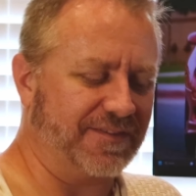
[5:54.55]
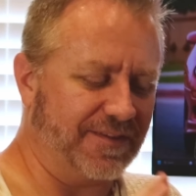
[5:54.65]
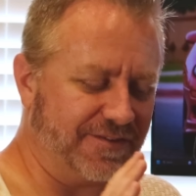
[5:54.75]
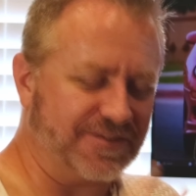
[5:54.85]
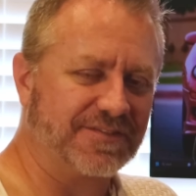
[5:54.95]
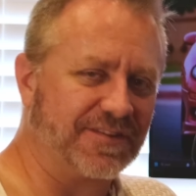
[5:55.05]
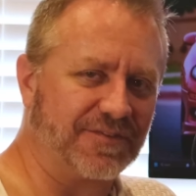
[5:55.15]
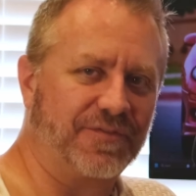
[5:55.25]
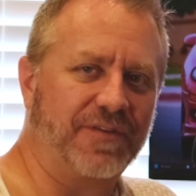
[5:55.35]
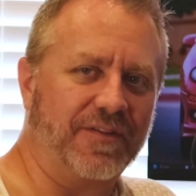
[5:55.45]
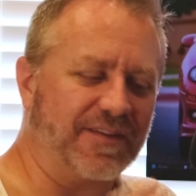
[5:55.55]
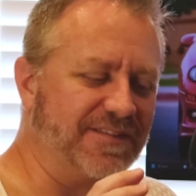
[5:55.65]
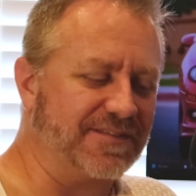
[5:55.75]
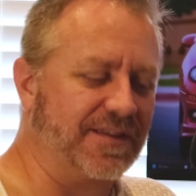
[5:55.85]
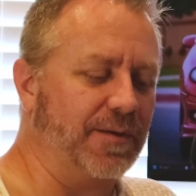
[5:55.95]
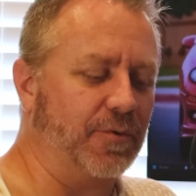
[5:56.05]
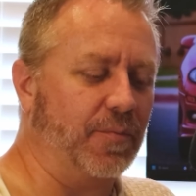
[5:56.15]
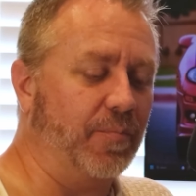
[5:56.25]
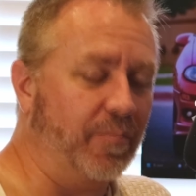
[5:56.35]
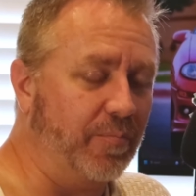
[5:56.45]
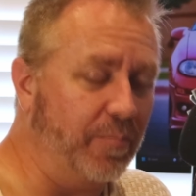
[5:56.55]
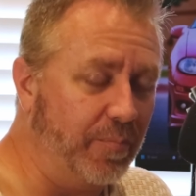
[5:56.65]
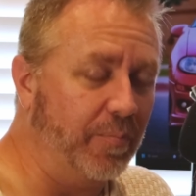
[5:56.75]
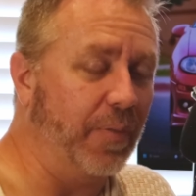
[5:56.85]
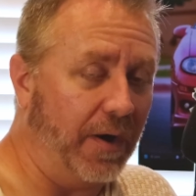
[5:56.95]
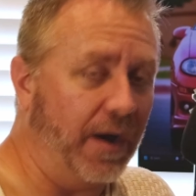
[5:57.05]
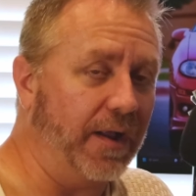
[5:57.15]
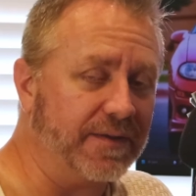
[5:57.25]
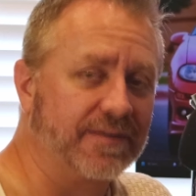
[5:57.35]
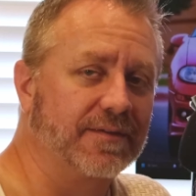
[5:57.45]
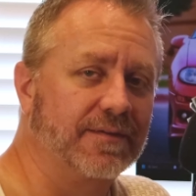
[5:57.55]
That just doesn't feel as stable. But